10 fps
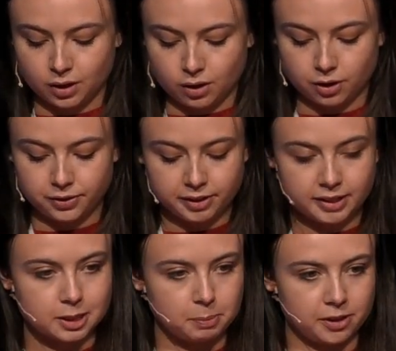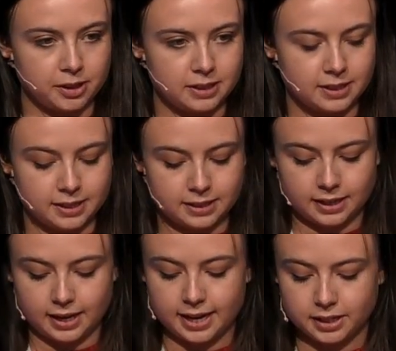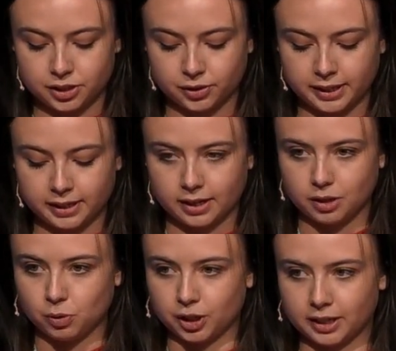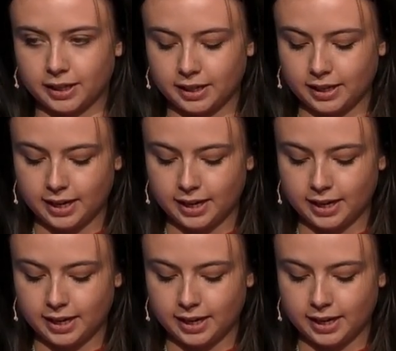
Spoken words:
on their experiences entering and working